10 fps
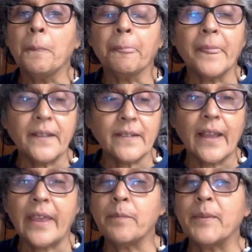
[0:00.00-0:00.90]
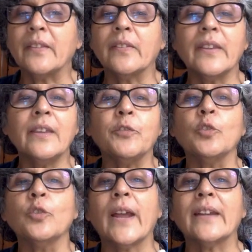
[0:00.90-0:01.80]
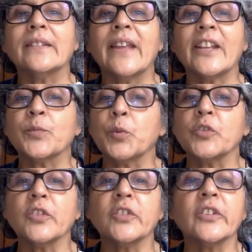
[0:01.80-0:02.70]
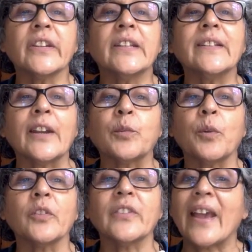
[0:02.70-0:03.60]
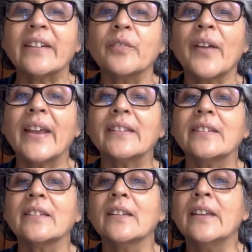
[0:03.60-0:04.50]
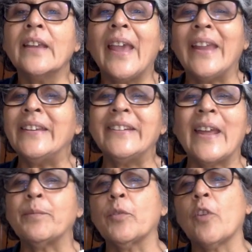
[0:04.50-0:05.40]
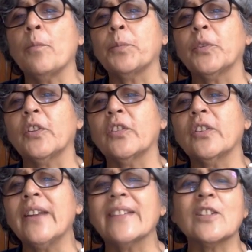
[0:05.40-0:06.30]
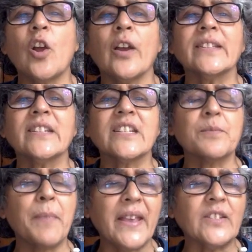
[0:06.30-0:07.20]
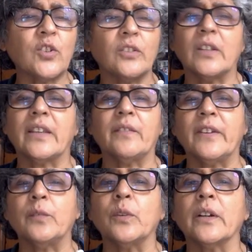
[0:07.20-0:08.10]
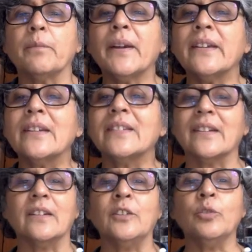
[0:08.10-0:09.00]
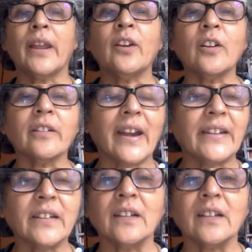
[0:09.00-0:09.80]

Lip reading: These are ABC. If you look at the expository, that was sacrifice, any type of composition, as long as it is based on the given word. But listen, you cannot write